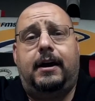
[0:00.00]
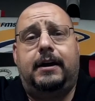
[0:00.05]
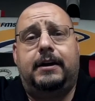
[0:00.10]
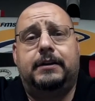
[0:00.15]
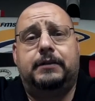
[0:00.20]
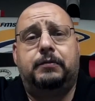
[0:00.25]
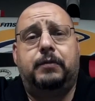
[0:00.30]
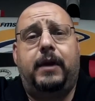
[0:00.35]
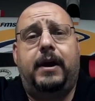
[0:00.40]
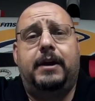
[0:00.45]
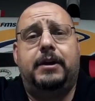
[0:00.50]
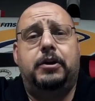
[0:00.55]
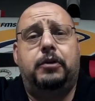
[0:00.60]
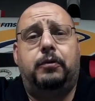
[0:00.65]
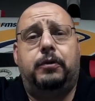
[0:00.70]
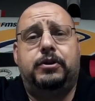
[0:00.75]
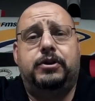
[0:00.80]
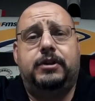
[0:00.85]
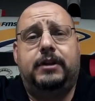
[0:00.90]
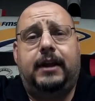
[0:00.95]
This way I know
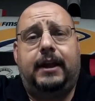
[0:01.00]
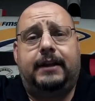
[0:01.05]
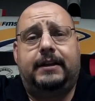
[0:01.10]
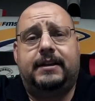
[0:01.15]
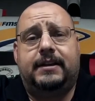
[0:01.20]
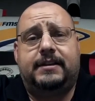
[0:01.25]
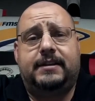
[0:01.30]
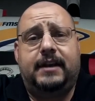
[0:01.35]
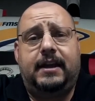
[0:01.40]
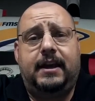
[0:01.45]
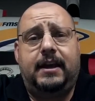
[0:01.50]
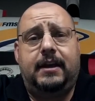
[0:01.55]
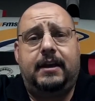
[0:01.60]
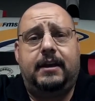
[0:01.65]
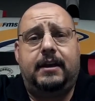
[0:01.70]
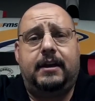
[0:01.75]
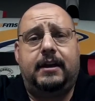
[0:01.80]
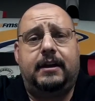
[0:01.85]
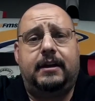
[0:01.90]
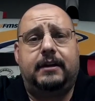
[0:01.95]
what you'd like to see,
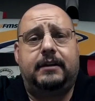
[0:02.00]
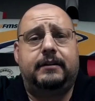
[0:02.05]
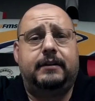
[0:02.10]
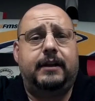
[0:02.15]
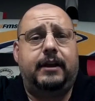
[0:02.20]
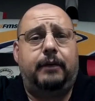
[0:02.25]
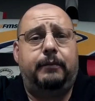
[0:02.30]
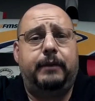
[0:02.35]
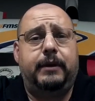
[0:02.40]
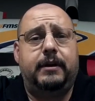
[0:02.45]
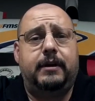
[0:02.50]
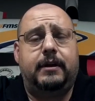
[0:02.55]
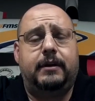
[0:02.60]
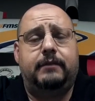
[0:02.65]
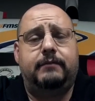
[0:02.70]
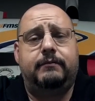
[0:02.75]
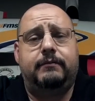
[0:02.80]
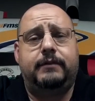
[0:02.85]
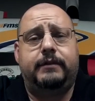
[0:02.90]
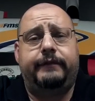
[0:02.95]
help me to
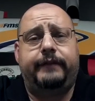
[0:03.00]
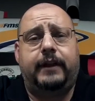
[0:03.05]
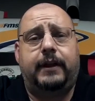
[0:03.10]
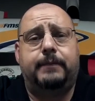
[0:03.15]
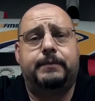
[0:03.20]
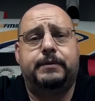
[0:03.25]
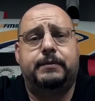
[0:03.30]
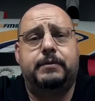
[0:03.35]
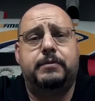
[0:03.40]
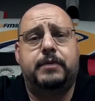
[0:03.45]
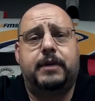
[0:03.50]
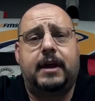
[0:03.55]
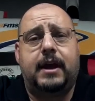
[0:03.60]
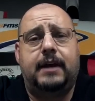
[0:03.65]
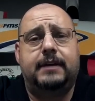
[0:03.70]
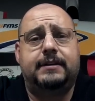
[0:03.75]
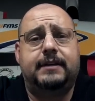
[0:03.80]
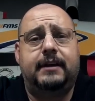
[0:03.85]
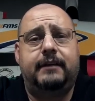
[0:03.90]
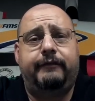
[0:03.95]
develop some new
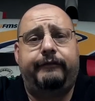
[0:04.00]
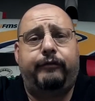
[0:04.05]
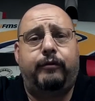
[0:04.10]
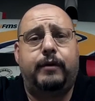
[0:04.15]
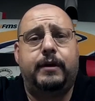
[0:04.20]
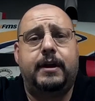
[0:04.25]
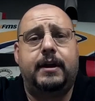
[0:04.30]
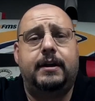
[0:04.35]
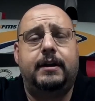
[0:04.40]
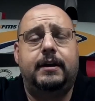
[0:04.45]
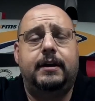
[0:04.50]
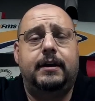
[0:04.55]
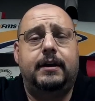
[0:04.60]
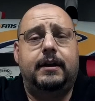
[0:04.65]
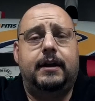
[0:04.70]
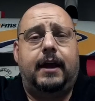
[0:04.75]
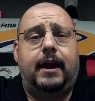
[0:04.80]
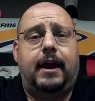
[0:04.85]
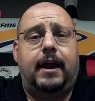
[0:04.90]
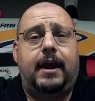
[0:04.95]
content for you,
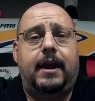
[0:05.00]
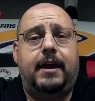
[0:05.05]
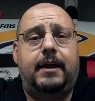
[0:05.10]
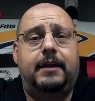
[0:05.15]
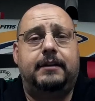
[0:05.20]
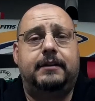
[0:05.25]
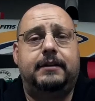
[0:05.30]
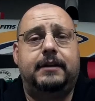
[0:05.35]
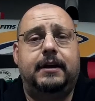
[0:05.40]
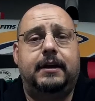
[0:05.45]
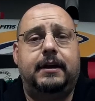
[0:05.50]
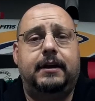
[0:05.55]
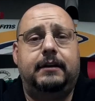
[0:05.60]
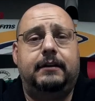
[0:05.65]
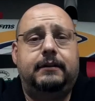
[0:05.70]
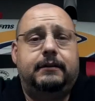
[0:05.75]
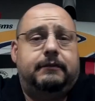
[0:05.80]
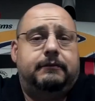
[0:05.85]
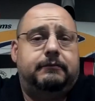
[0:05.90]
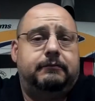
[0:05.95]
and
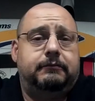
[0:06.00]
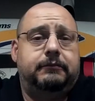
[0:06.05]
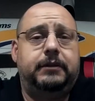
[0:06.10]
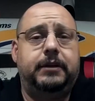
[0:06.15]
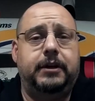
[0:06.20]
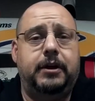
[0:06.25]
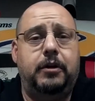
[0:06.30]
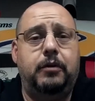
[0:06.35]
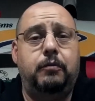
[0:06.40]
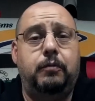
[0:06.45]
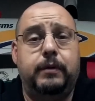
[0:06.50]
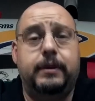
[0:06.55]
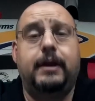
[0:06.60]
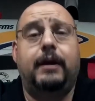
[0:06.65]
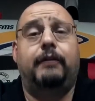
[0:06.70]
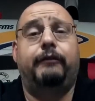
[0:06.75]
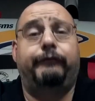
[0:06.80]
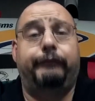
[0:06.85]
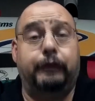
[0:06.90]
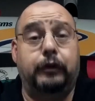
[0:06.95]
you know,
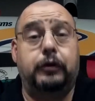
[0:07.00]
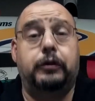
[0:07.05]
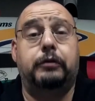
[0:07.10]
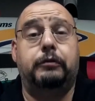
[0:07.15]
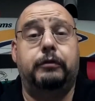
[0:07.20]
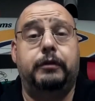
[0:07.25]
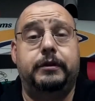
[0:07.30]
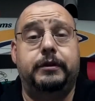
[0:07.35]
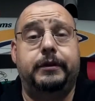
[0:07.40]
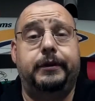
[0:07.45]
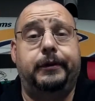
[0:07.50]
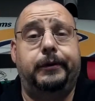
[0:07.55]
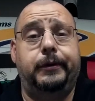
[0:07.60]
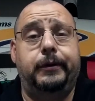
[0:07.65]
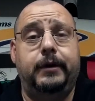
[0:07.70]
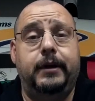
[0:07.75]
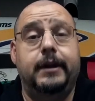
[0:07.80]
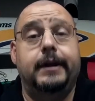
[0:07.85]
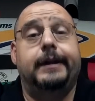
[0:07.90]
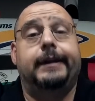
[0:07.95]
without further ado,
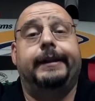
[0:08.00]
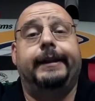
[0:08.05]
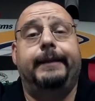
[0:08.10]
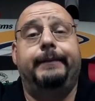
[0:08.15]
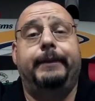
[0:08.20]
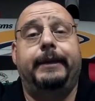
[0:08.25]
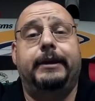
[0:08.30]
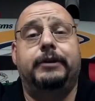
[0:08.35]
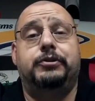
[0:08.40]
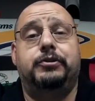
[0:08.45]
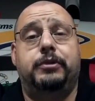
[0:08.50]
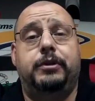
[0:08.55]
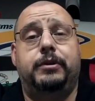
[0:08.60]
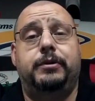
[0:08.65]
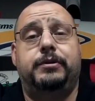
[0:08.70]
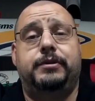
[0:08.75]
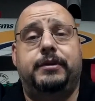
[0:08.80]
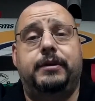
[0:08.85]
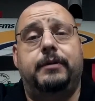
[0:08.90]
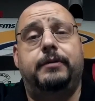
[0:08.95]
let me
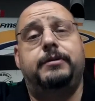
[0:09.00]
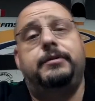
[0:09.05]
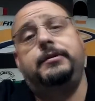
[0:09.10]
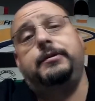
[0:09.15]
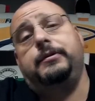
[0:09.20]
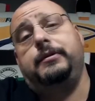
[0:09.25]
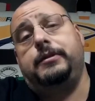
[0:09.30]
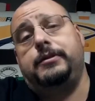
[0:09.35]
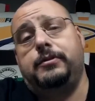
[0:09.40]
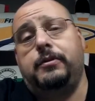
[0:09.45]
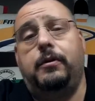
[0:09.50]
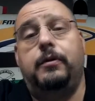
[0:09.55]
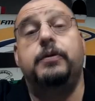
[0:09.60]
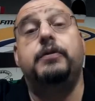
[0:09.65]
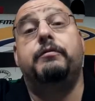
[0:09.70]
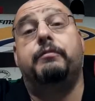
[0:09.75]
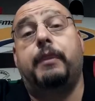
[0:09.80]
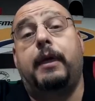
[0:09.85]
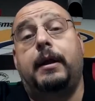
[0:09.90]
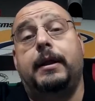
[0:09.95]
introduce you to the drone
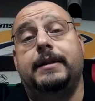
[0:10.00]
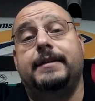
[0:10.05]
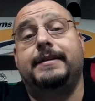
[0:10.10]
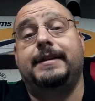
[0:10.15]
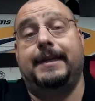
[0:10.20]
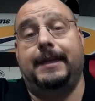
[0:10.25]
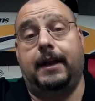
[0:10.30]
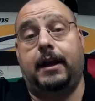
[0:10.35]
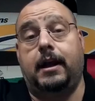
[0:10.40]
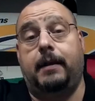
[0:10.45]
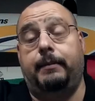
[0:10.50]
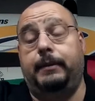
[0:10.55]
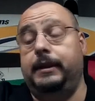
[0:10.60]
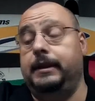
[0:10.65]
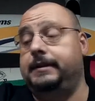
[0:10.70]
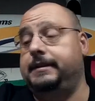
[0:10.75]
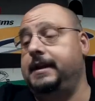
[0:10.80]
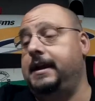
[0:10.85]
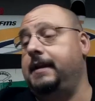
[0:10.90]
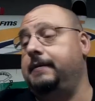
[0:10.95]
you've probably seen a couple
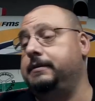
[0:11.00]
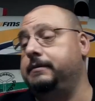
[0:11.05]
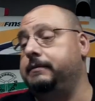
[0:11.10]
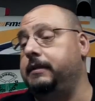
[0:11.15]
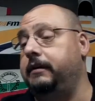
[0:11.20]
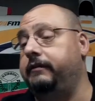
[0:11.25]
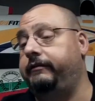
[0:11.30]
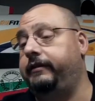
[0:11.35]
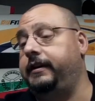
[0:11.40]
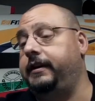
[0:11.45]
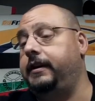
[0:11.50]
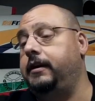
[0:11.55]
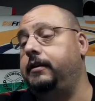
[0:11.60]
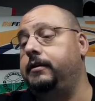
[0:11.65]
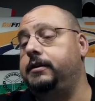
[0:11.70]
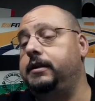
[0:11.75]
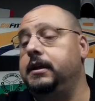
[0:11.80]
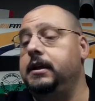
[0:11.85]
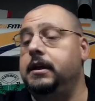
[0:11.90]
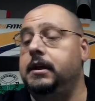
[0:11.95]
of times in my
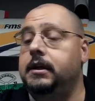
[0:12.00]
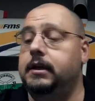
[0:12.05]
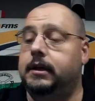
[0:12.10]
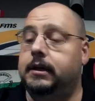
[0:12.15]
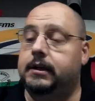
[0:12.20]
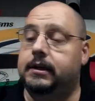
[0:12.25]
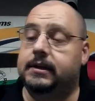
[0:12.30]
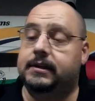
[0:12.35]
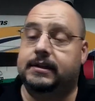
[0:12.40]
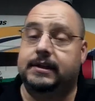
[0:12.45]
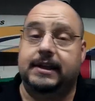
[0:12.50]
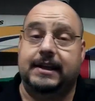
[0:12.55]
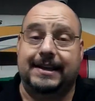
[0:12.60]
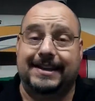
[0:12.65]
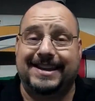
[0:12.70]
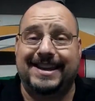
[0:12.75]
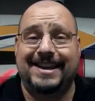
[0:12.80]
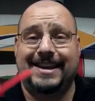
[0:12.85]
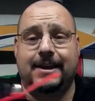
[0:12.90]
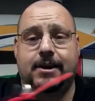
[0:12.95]
videos. It is the
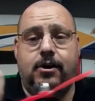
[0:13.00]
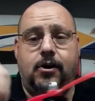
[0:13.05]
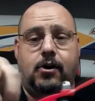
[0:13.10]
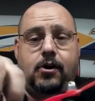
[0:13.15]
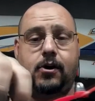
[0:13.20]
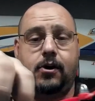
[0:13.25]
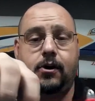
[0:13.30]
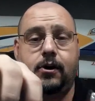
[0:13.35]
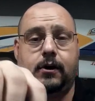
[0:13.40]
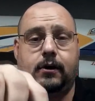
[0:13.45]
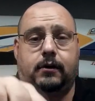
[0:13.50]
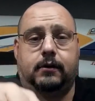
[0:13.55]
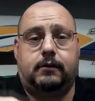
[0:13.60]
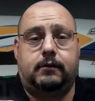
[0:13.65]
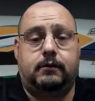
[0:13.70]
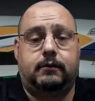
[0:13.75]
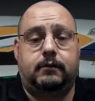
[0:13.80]
King Kong